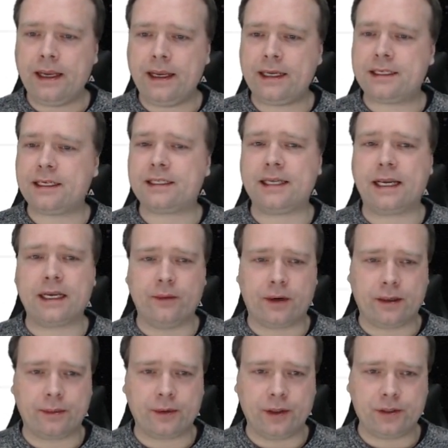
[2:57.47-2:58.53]
And that is exactly
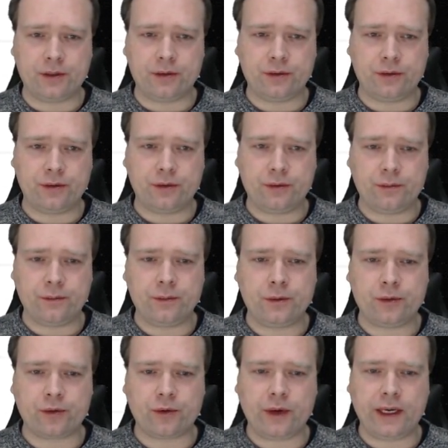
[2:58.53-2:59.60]
what I'm going
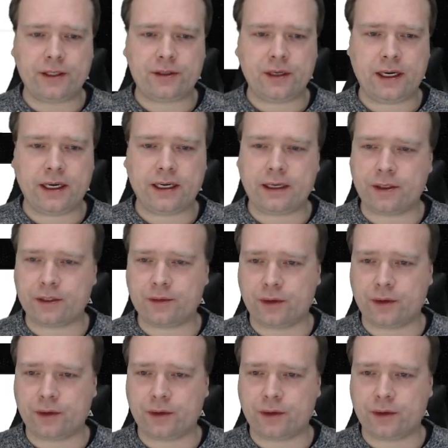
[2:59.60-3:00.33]
to create tonight. I